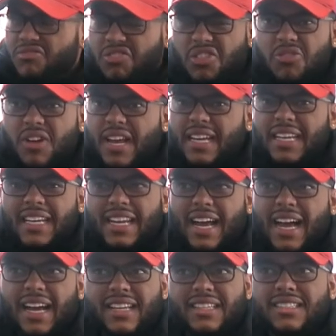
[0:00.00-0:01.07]
two
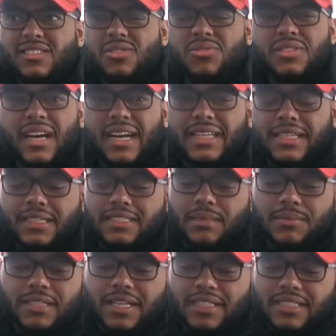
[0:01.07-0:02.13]
eighty-nine, two ninety,
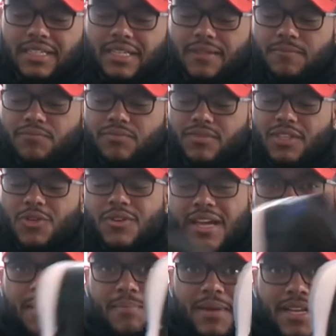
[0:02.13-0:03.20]
something like that. You
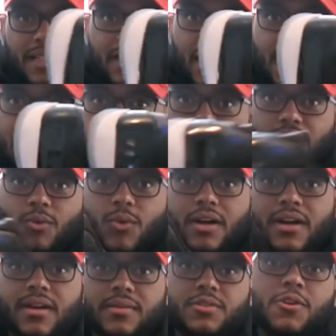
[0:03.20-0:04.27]
can't beat that for
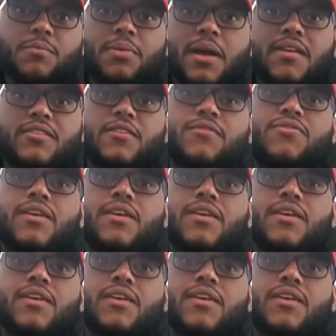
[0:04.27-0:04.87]
one of the, your, pay, your